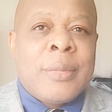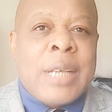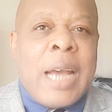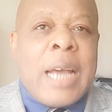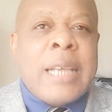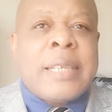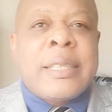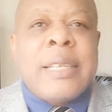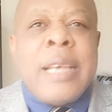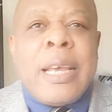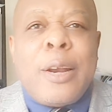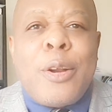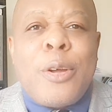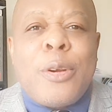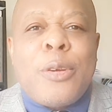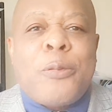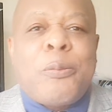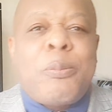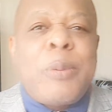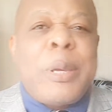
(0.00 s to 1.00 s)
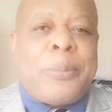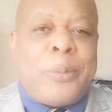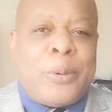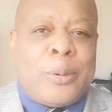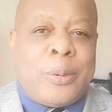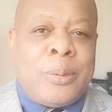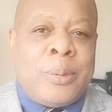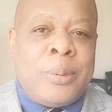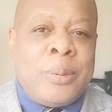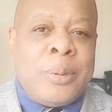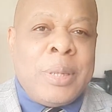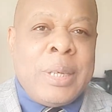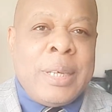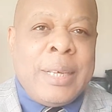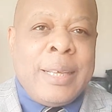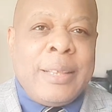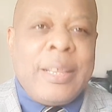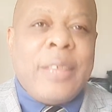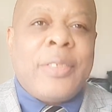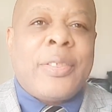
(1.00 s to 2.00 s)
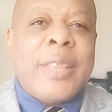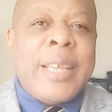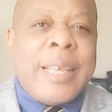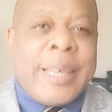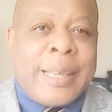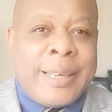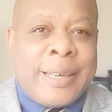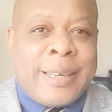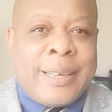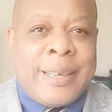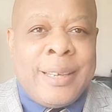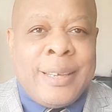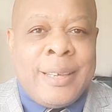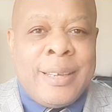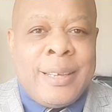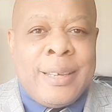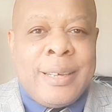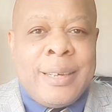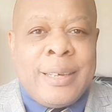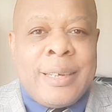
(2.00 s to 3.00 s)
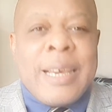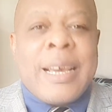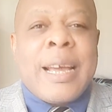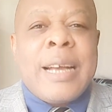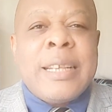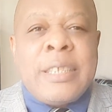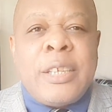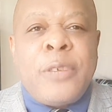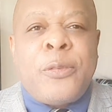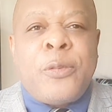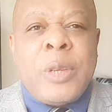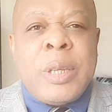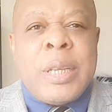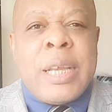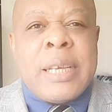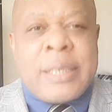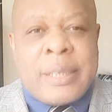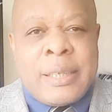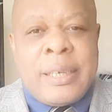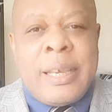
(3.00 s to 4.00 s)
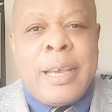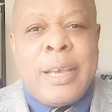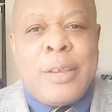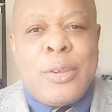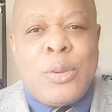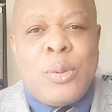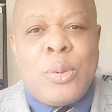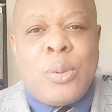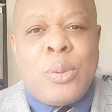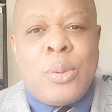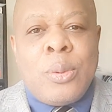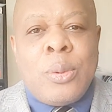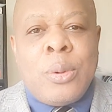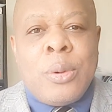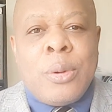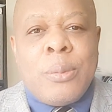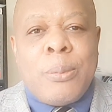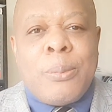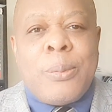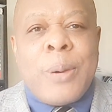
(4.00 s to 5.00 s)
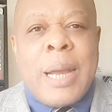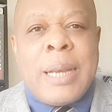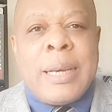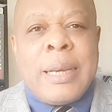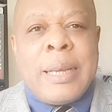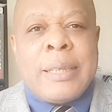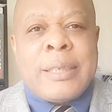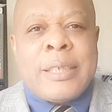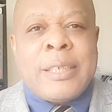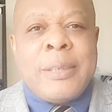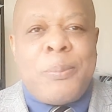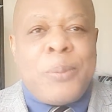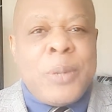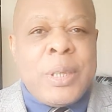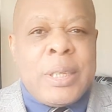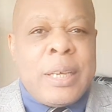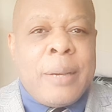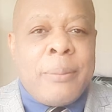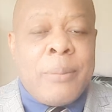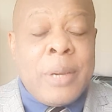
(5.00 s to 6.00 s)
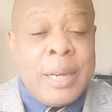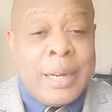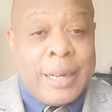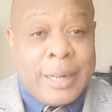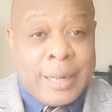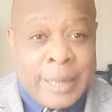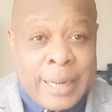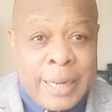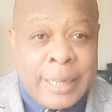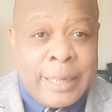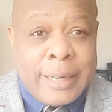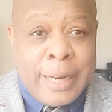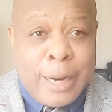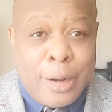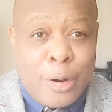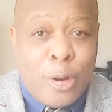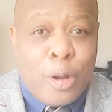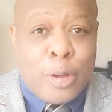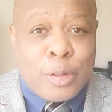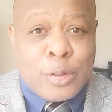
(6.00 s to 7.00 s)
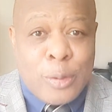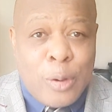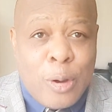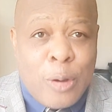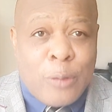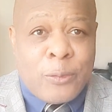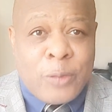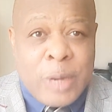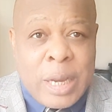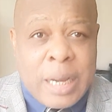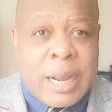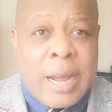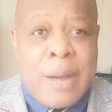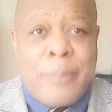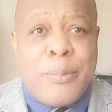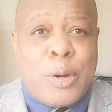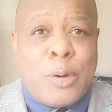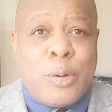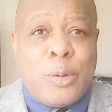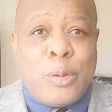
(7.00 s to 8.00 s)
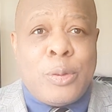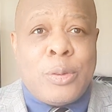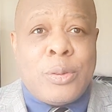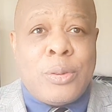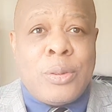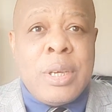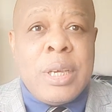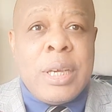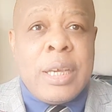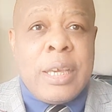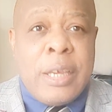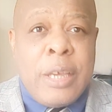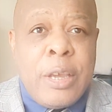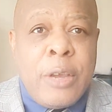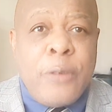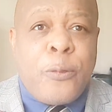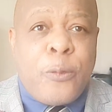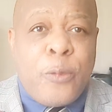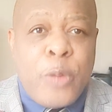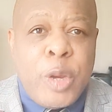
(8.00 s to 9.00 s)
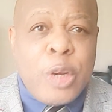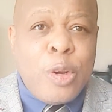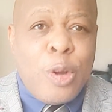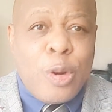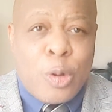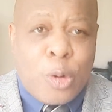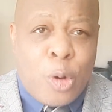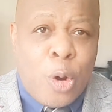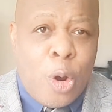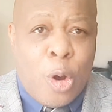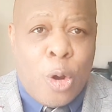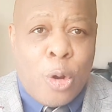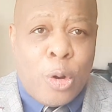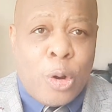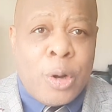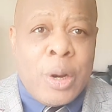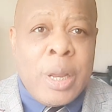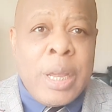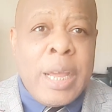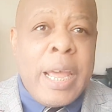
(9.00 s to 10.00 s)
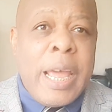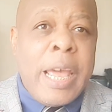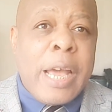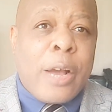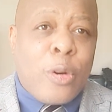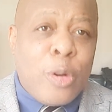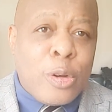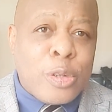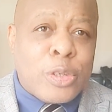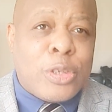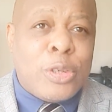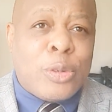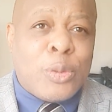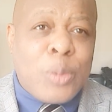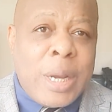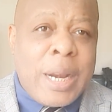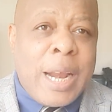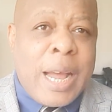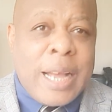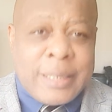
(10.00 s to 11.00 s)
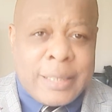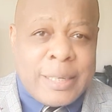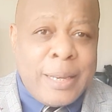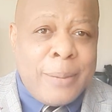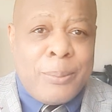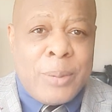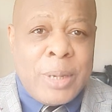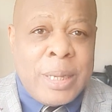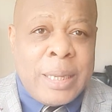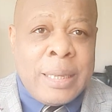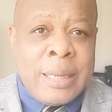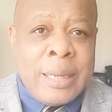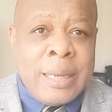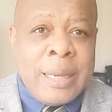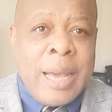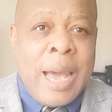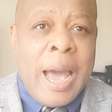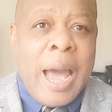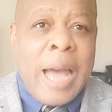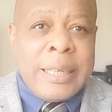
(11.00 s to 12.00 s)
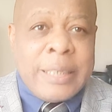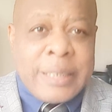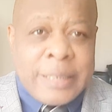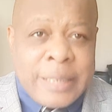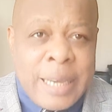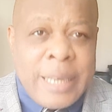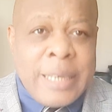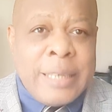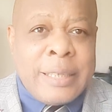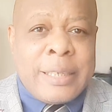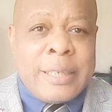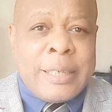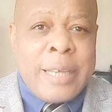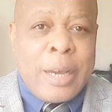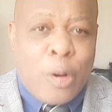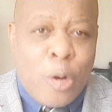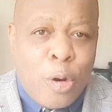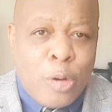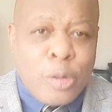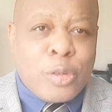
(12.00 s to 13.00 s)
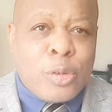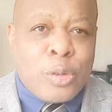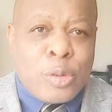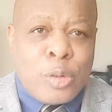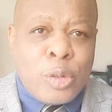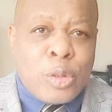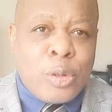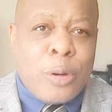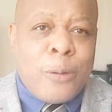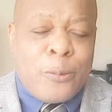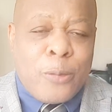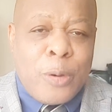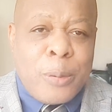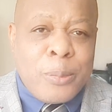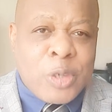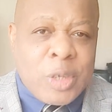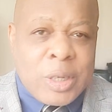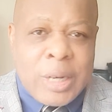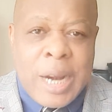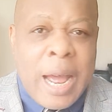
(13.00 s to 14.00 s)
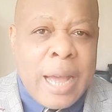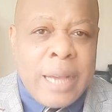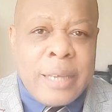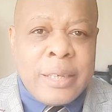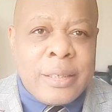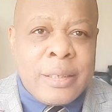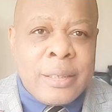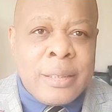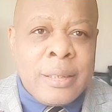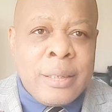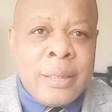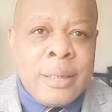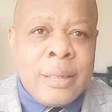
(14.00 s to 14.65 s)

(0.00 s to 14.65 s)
I see a lot of people, they think they can defeat the CNU branded CPDM. Read the laws of the Cameroons. If we don't call a constituent assembly and change the constitution from scratch,